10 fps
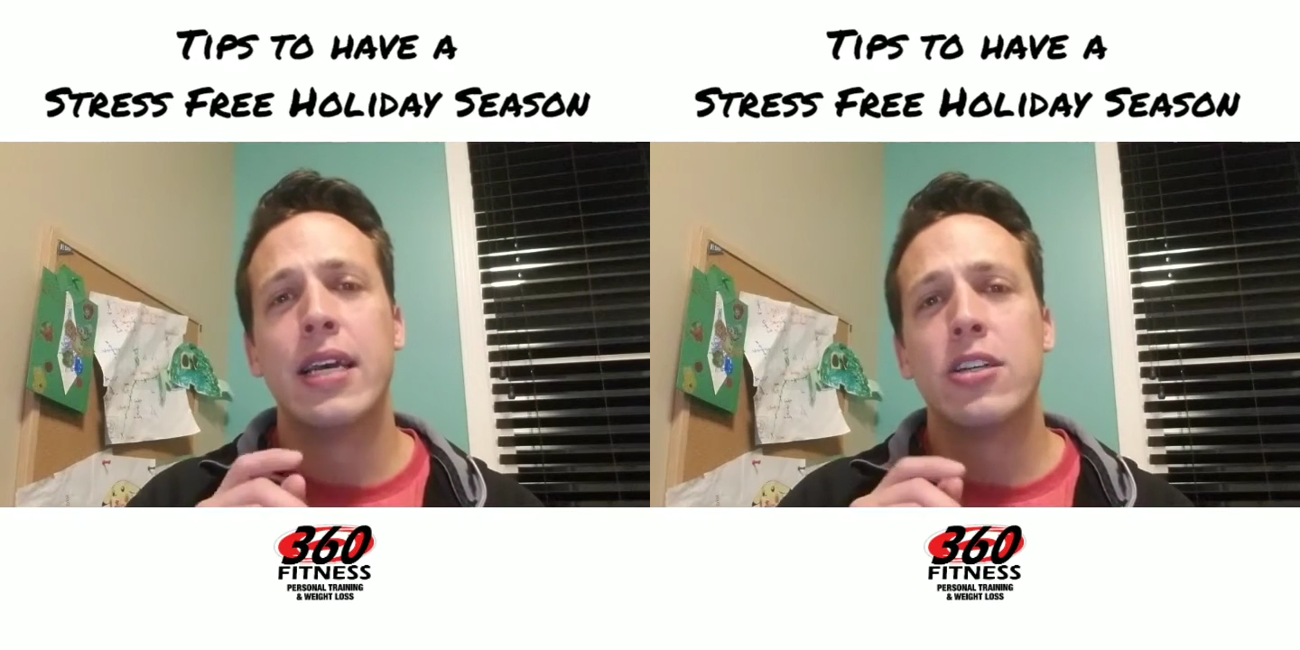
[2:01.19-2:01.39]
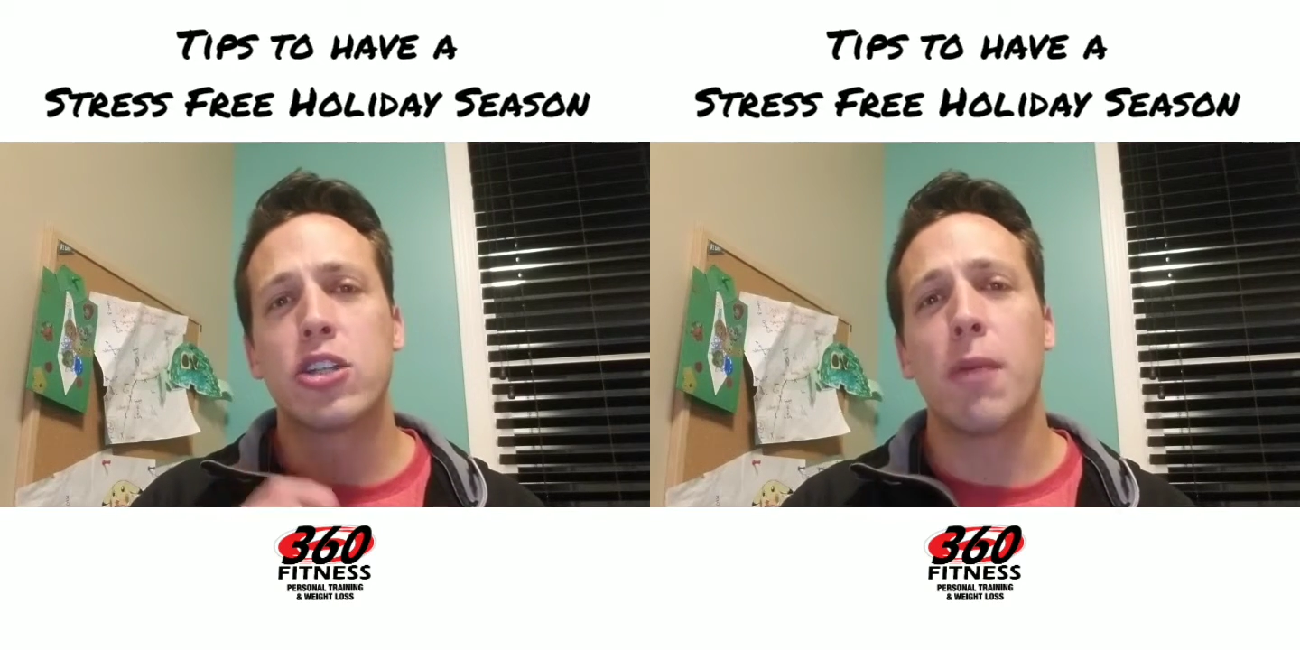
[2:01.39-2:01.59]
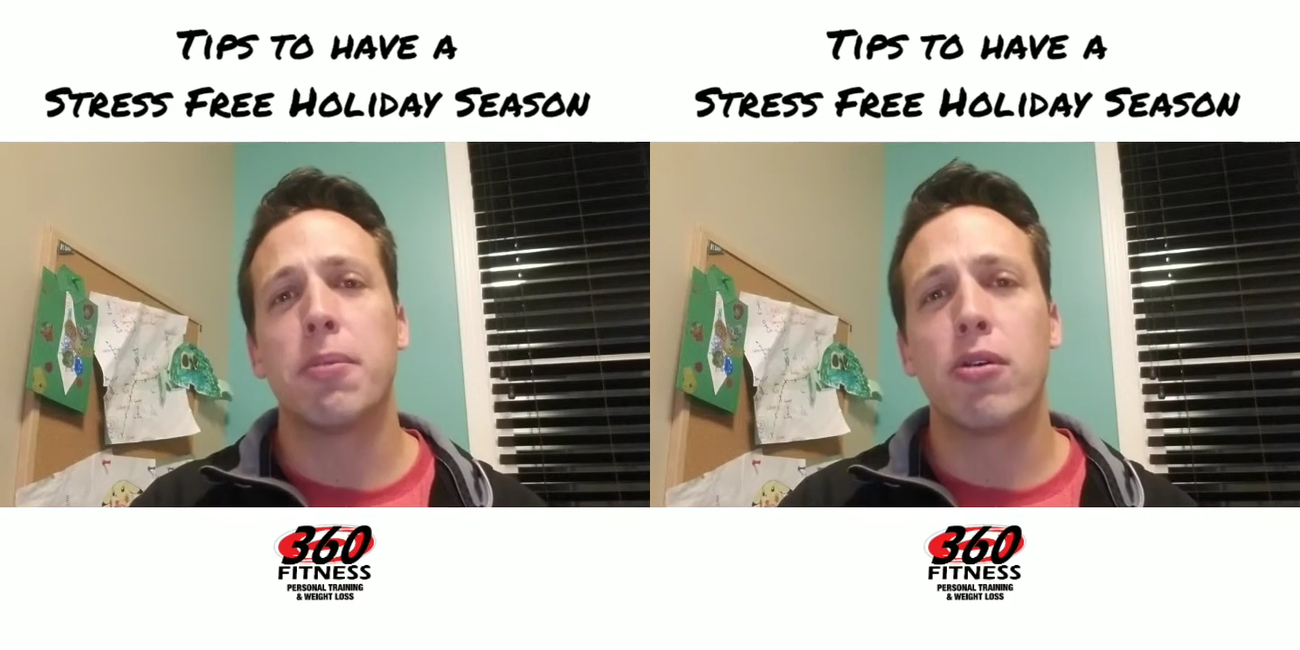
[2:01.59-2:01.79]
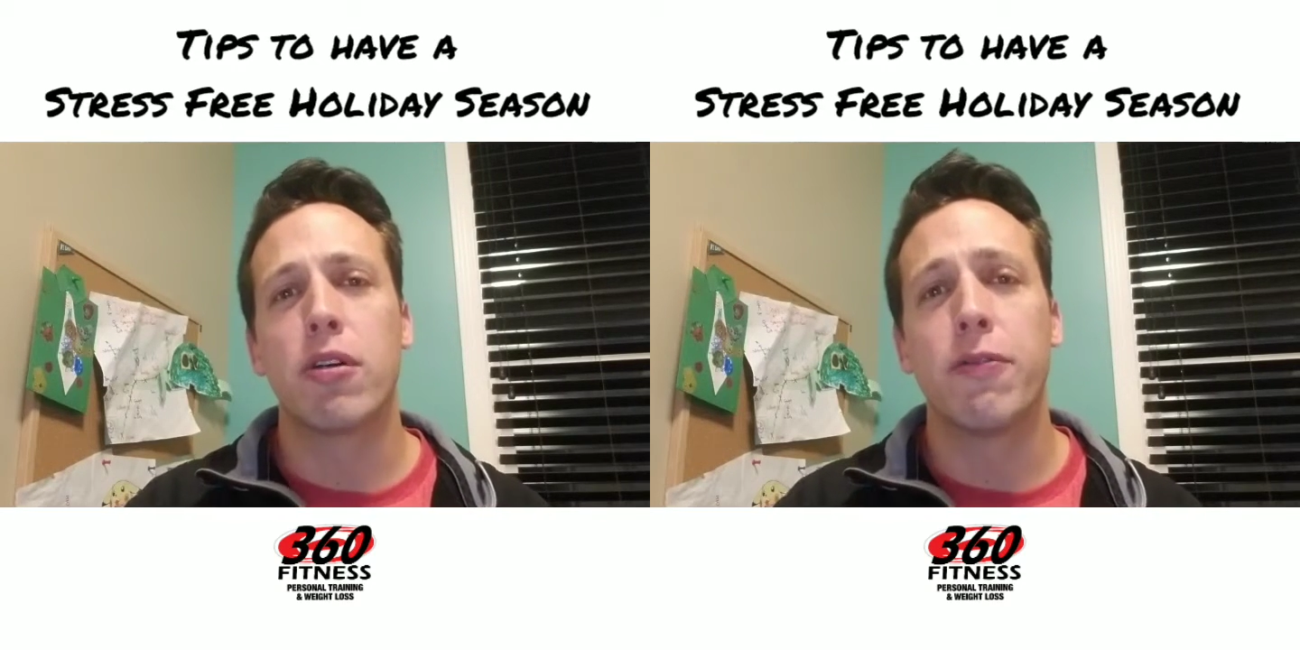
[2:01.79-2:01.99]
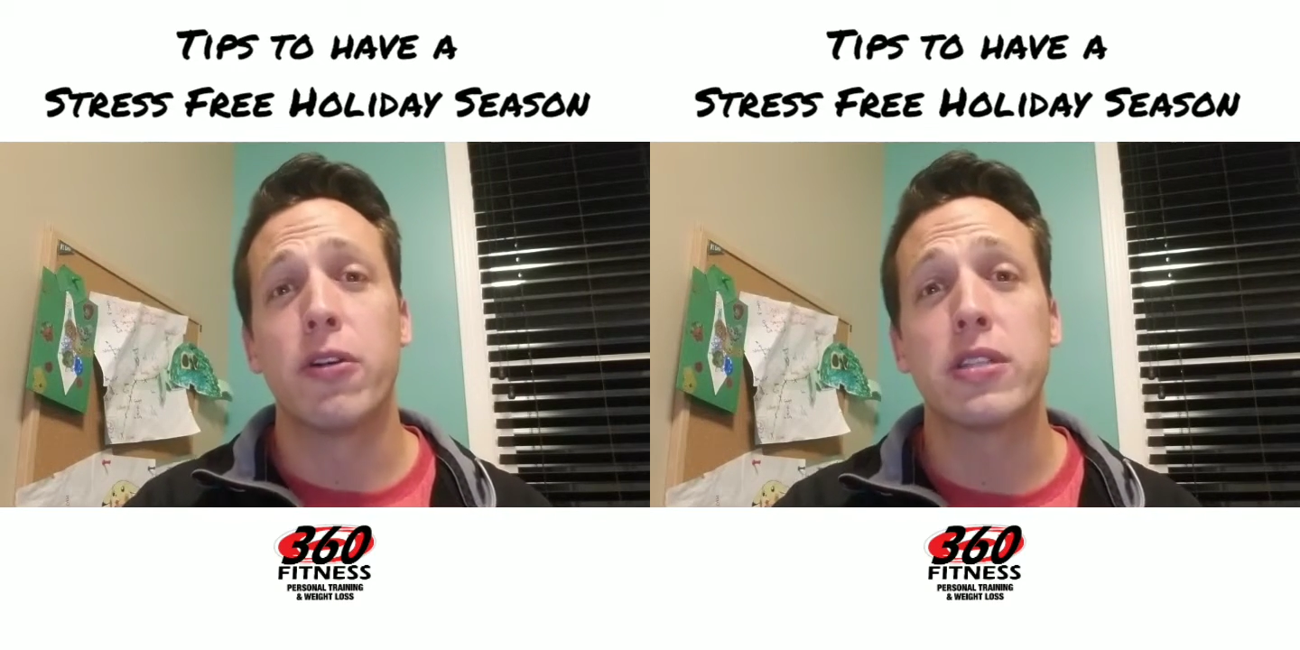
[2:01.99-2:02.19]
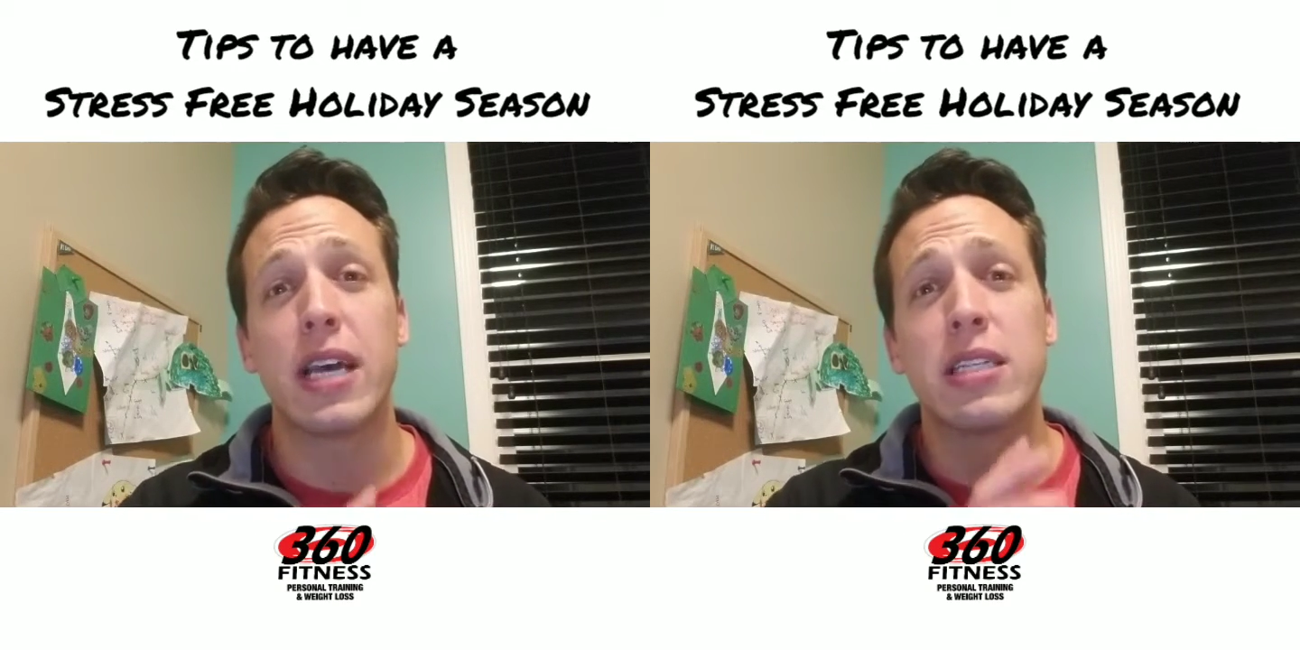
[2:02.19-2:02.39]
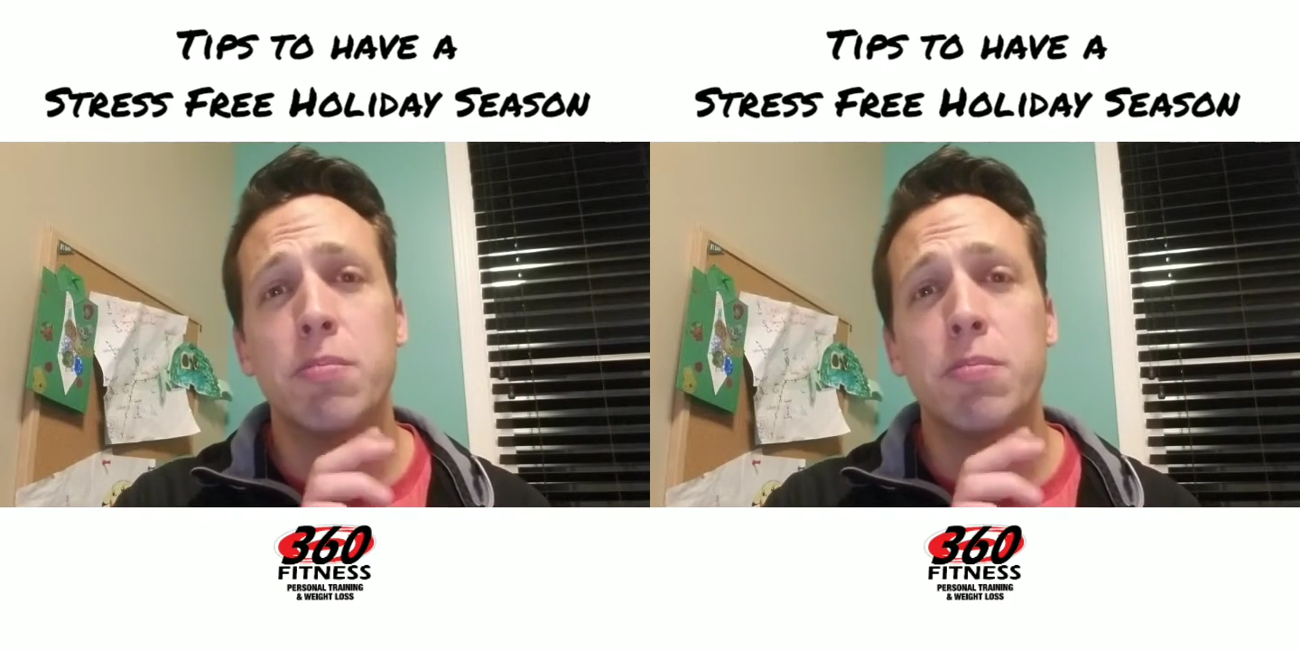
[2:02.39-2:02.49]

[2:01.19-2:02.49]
Shop local first as